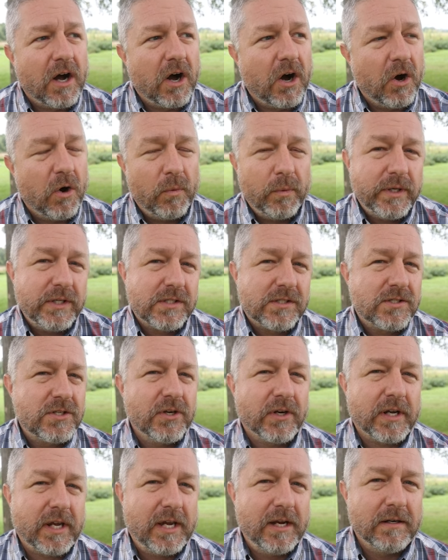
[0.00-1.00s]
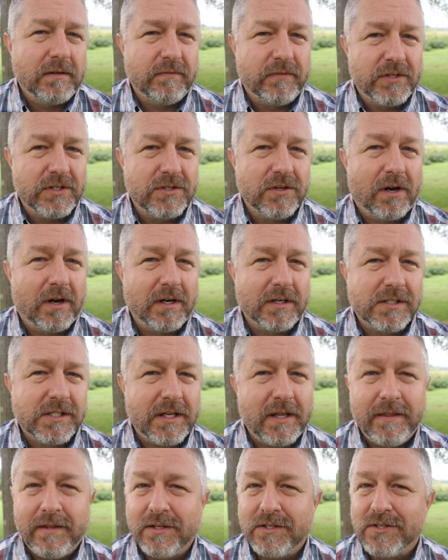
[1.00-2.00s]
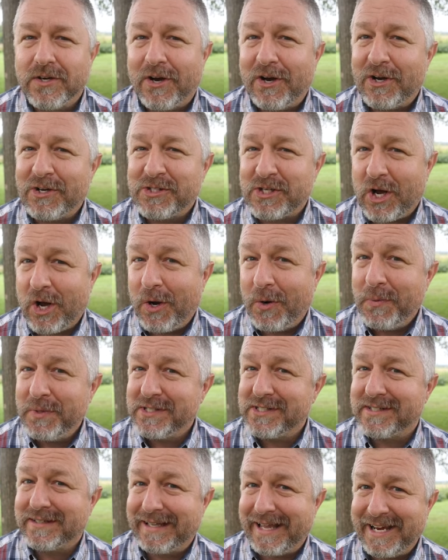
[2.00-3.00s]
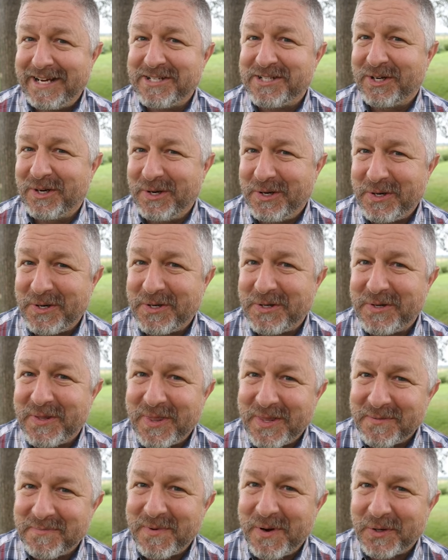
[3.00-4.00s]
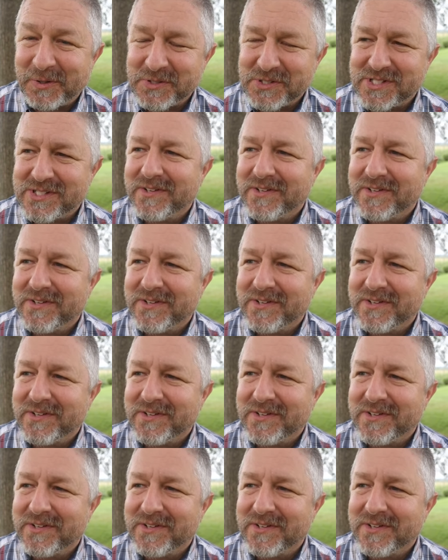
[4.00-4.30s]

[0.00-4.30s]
always took care of the dogs, and the dogs always liked her the most.